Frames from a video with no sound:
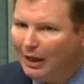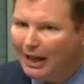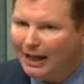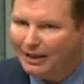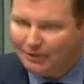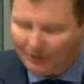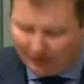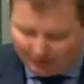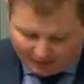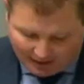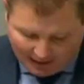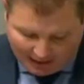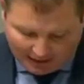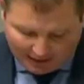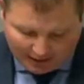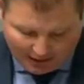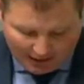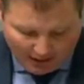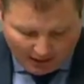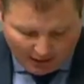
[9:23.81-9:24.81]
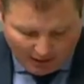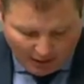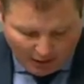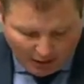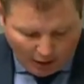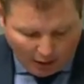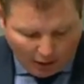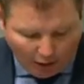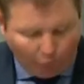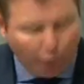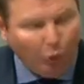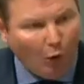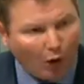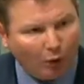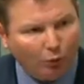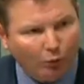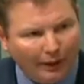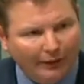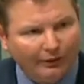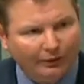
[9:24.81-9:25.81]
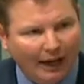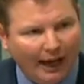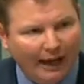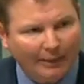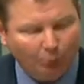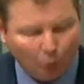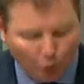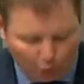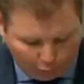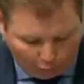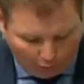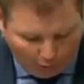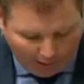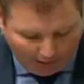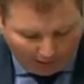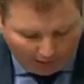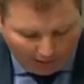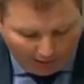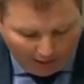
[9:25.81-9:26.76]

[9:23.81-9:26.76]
understanding of what red tape looks like,